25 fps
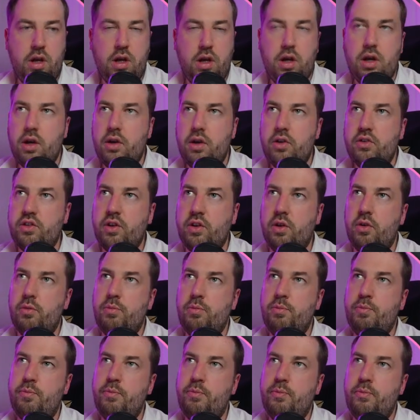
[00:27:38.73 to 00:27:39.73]
So
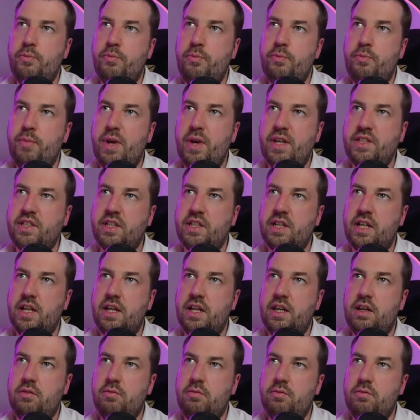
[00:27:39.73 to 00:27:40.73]

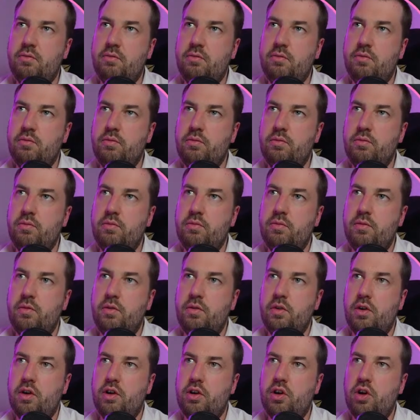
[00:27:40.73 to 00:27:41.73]
basically
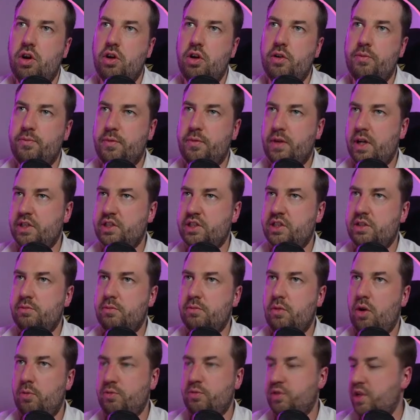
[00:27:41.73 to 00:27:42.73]
I've got a custom
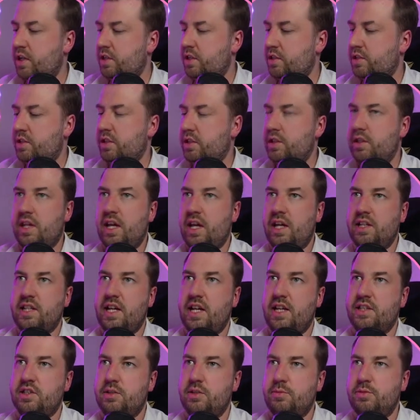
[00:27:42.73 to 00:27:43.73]
object that has
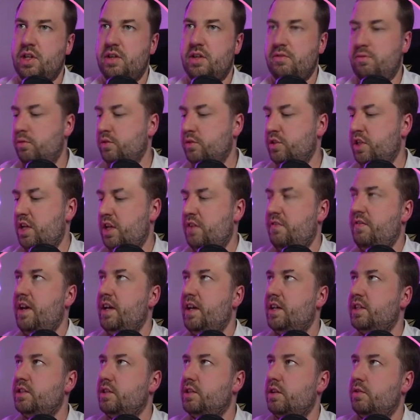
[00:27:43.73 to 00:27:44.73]
an observable side
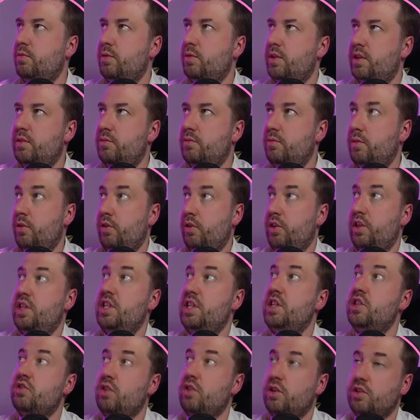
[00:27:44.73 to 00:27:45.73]
effect. With the
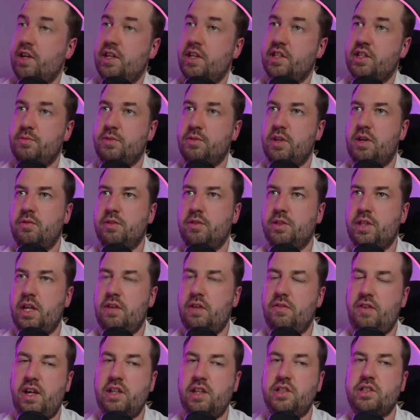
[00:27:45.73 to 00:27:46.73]
destruct has an observable side
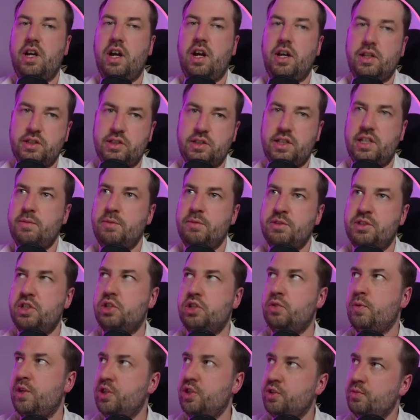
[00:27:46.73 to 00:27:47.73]
effect, I set up a
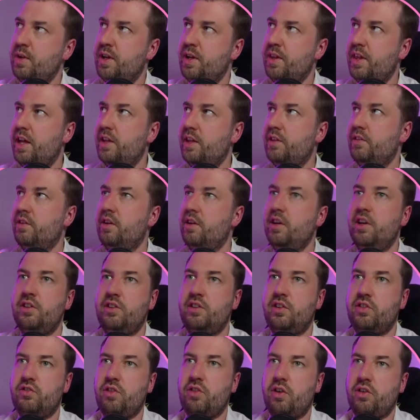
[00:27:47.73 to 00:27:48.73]
situation where that
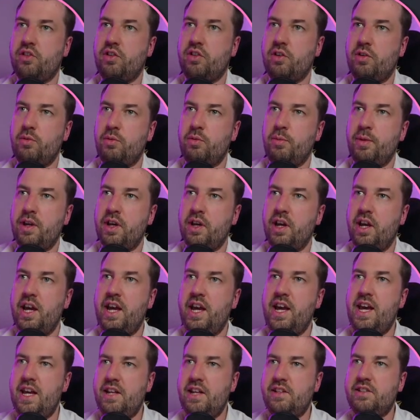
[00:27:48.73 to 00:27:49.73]
destructor will be
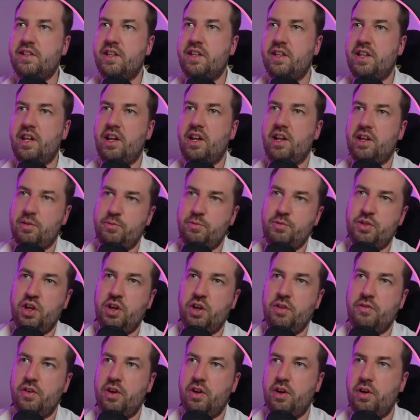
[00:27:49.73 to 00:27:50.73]
hit, and then I observe
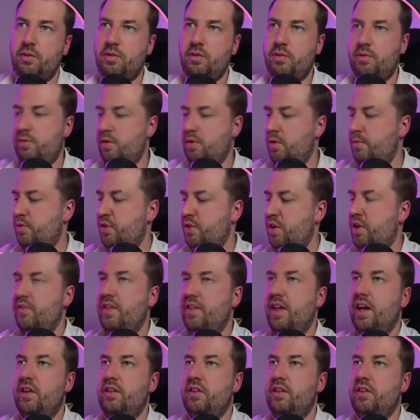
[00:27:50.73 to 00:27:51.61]
that.